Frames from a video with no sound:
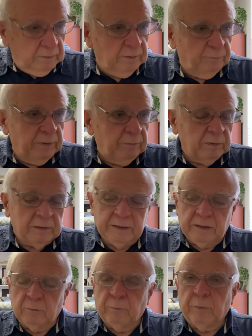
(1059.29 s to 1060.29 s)

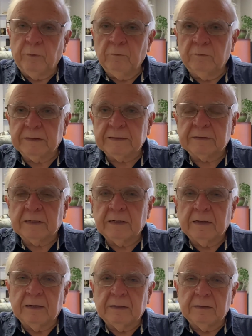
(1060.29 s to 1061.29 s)
biblically to prove this
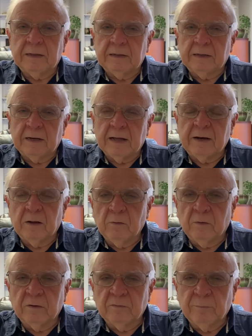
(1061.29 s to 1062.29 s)
that I
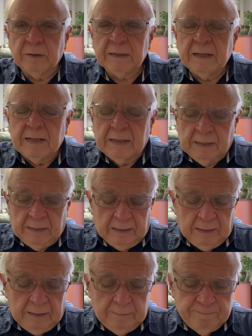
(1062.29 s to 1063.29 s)
know of, but
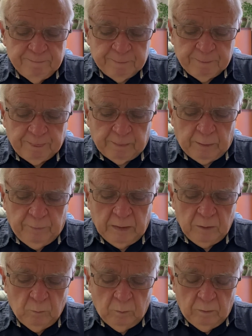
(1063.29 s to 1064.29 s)

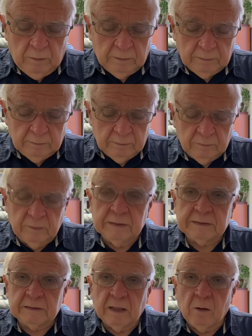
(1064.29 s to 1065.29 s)
they were.
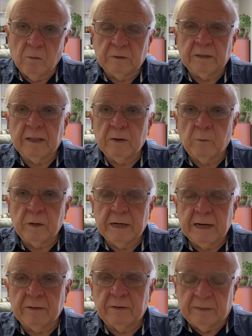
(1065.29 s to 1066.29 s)
It's thought that they were
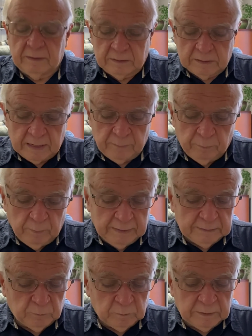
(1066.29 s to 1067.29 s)
gathered at the same
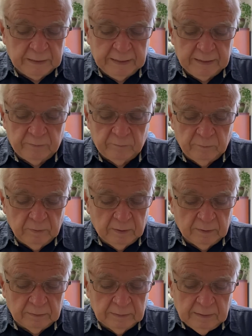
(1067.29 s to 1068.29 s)
place where they had
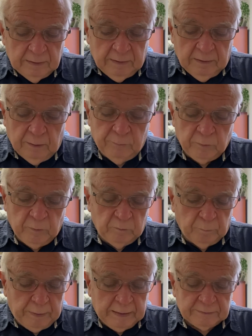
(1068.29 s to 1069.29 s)
observed
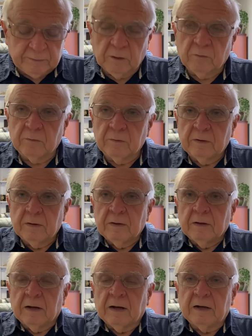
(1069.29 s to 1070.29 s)
the Passover
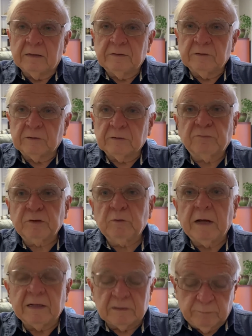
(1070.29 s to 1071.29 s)
just a few
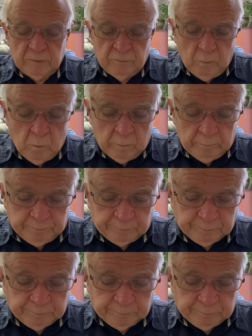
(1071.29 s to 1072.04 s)
nights before.